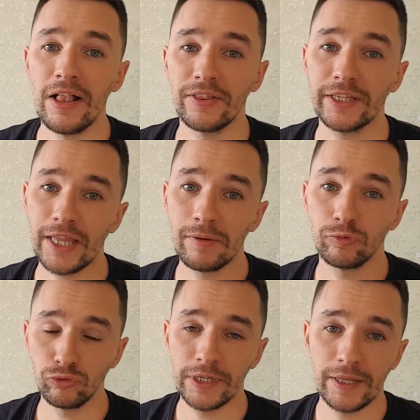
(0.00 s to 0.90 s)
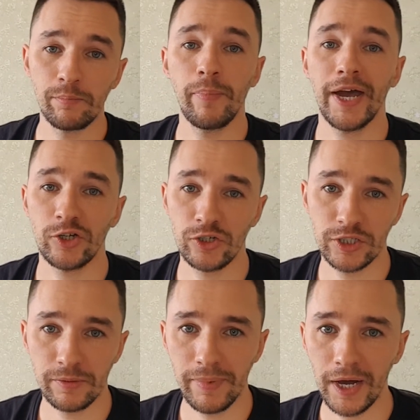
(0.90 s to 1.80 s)
that I'm really
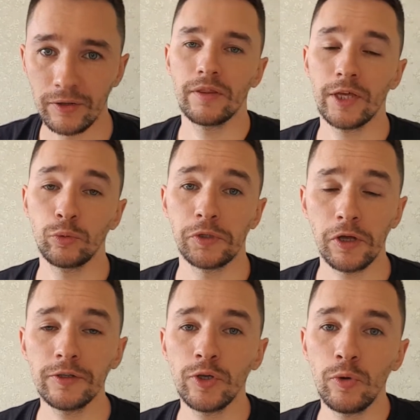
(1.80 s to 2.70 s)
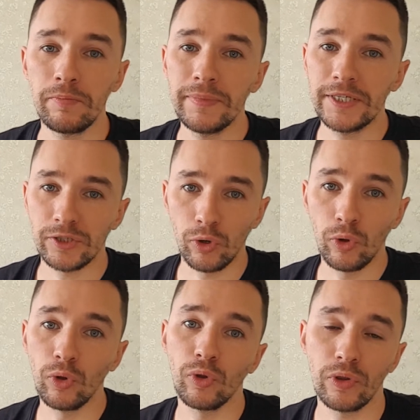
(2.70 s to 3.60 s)
passionate about, that would also meet
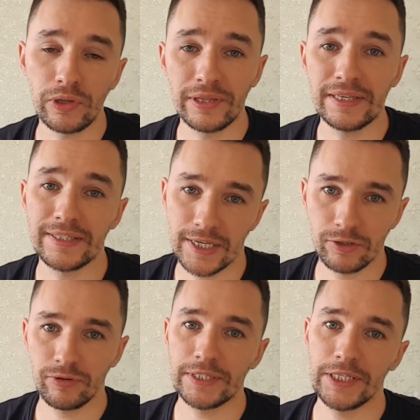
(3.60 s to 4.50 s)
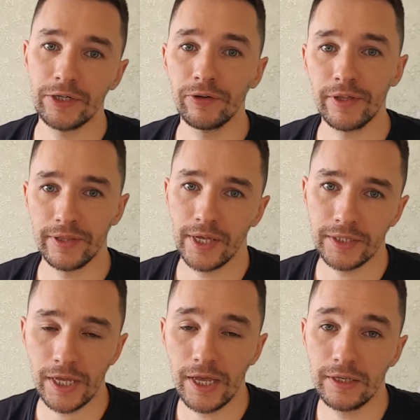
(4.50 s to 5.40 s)
all these criteria
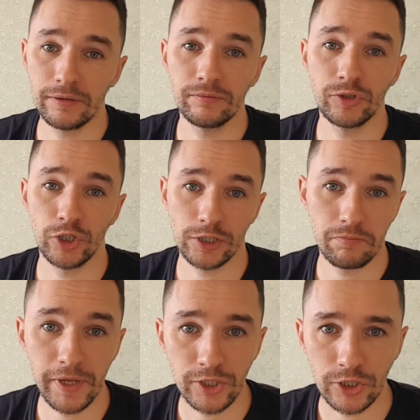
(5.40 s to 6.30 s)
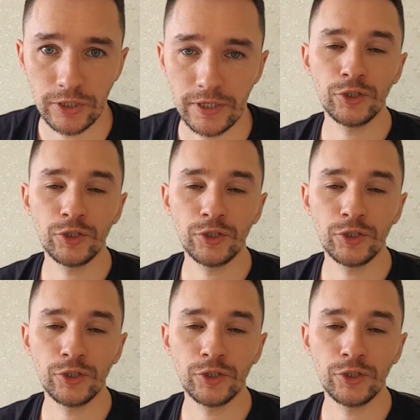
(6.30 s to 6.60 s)
that I just mentioned.